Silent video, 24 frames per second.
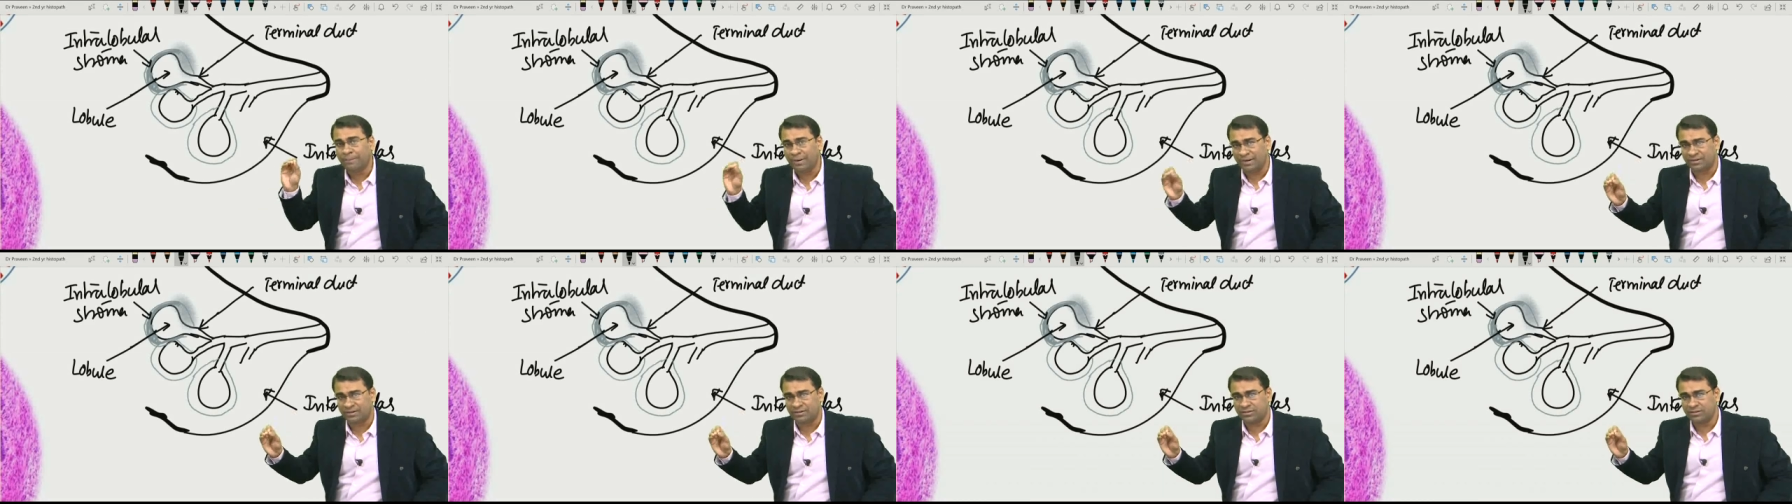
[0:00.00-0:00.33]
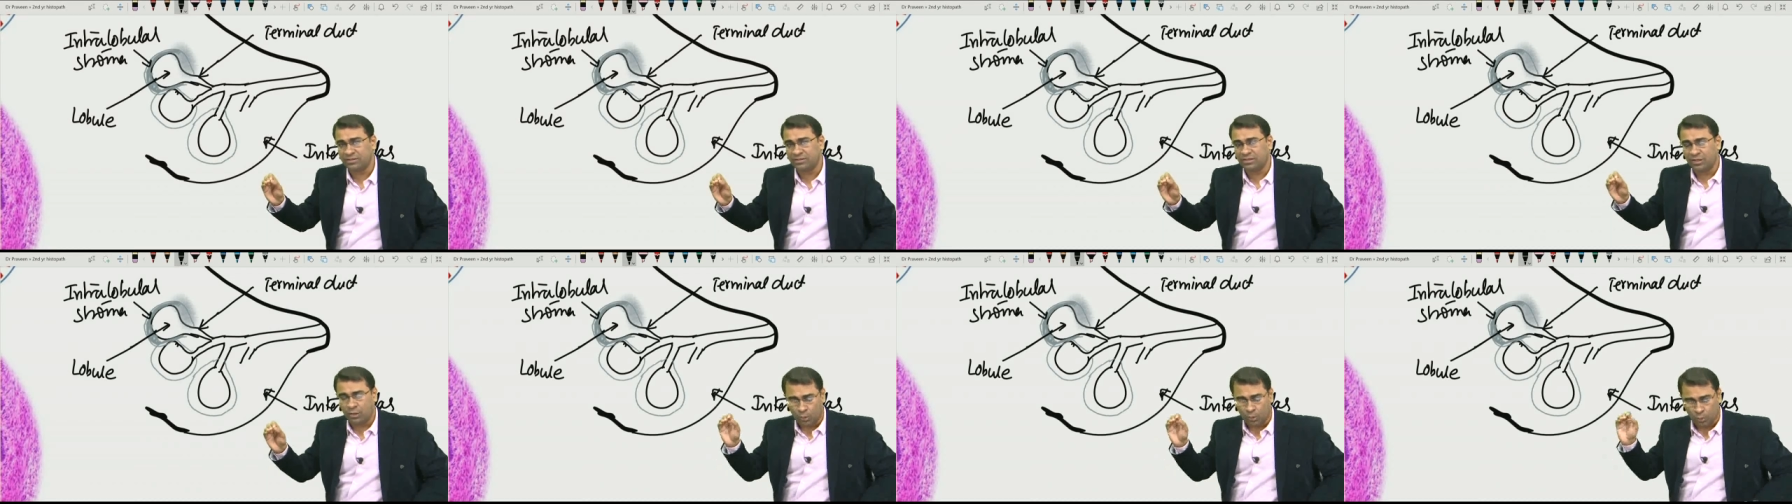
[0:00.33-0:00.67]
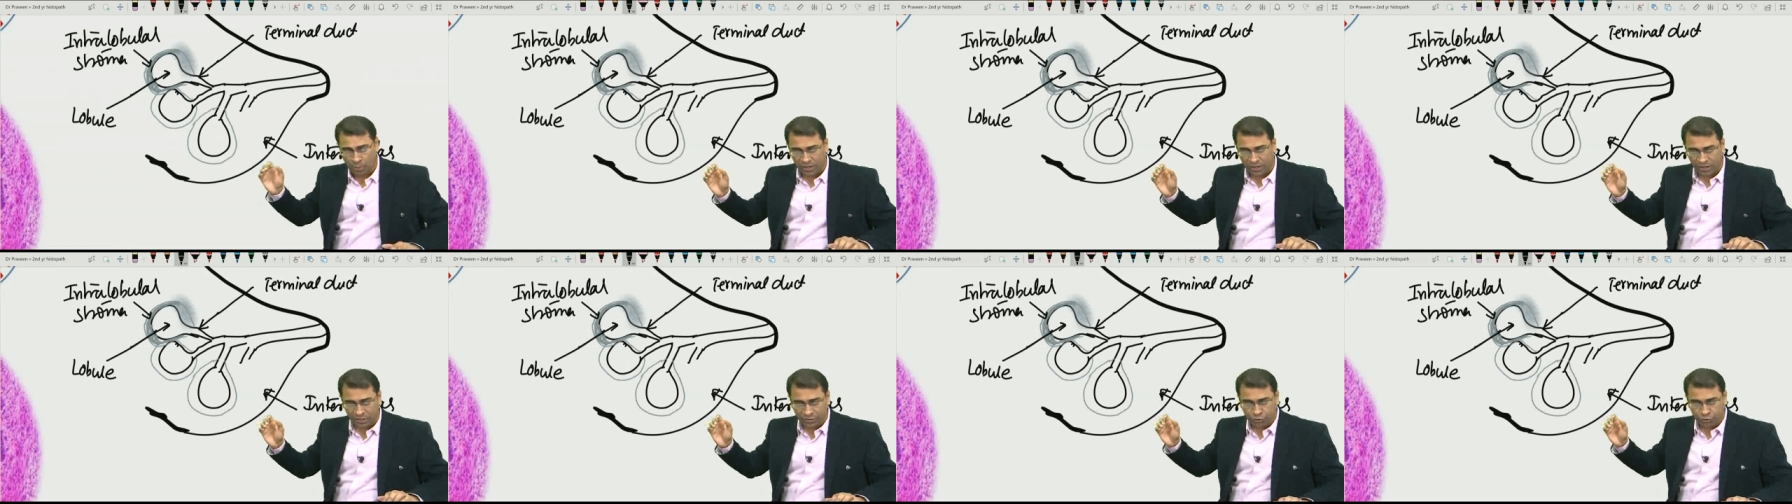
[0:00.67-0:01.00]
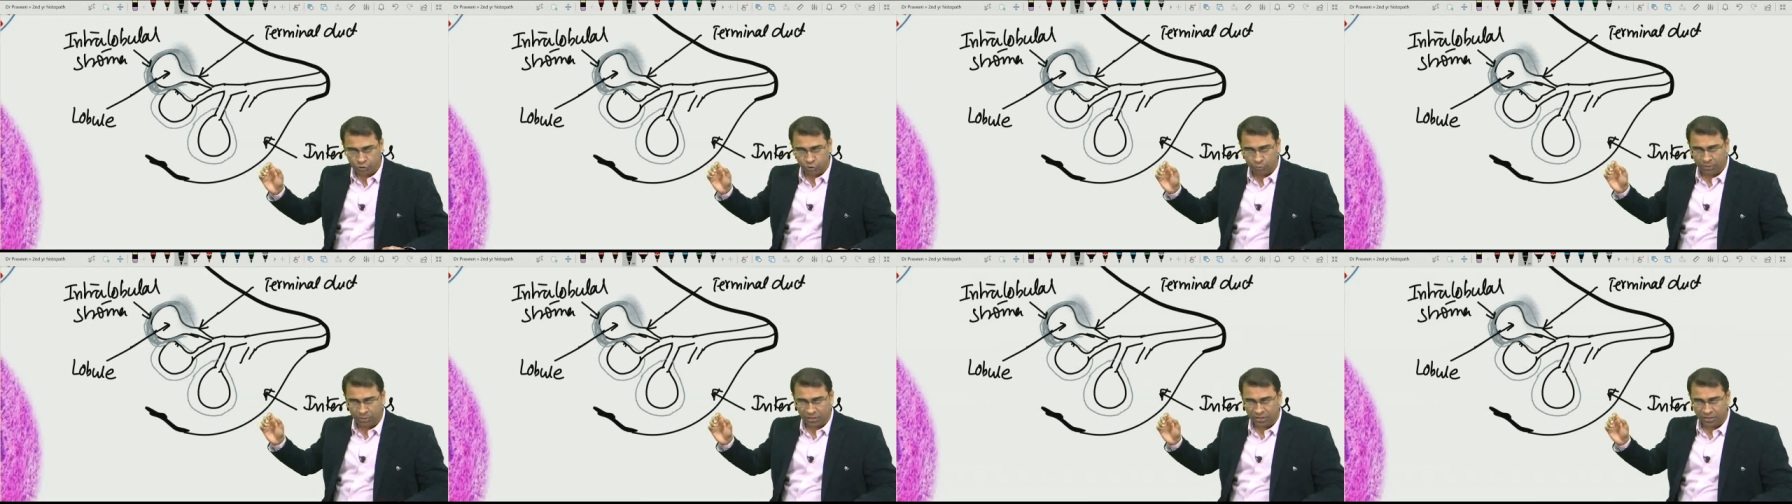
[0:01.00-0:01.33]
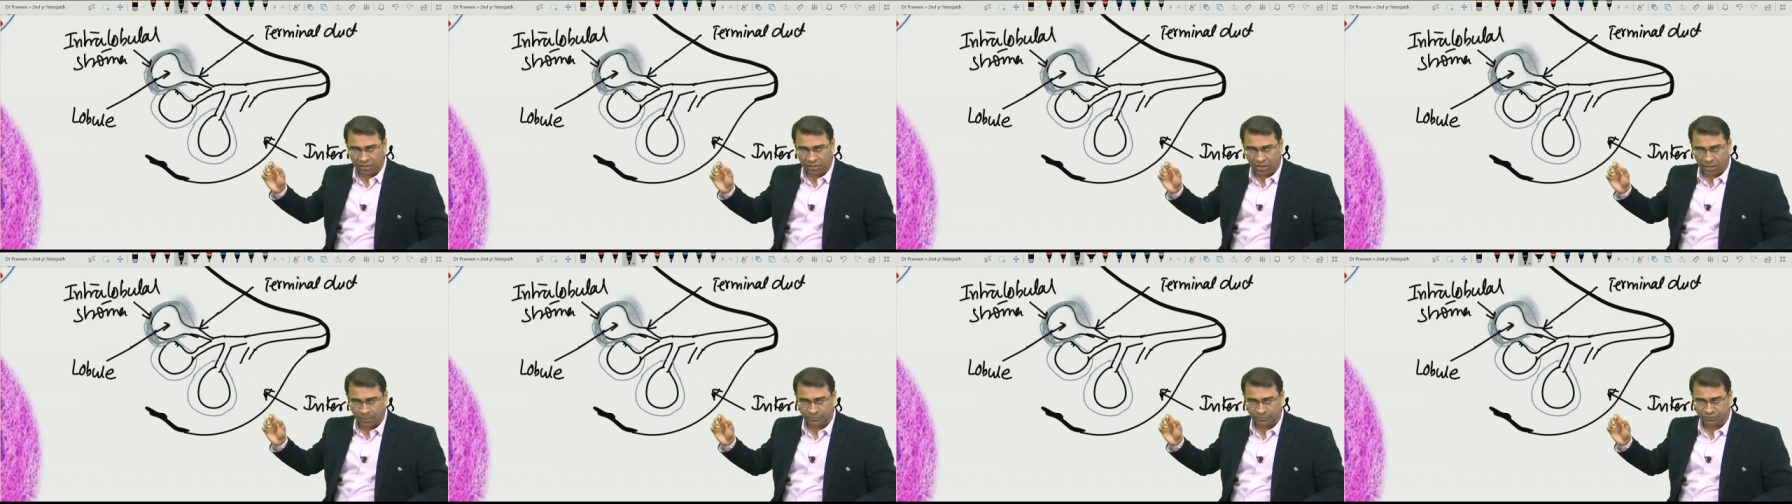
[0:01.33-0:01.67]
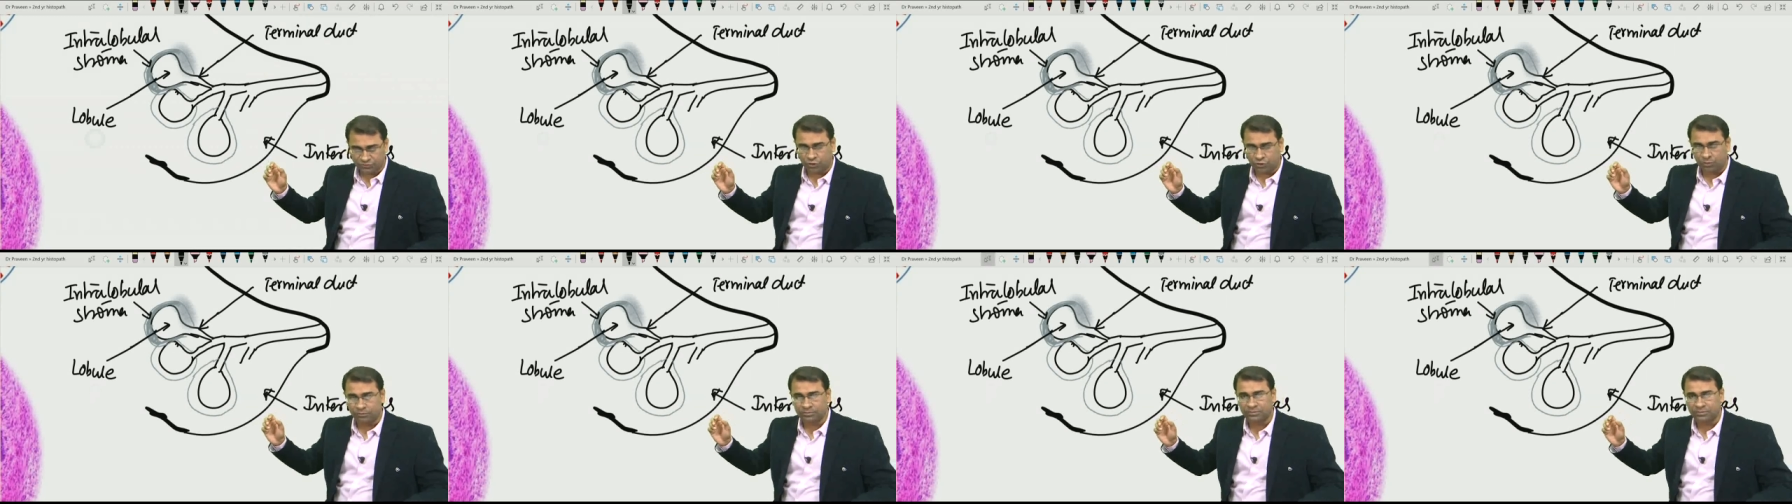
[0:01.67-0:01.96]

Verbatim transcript: But when a tumor comes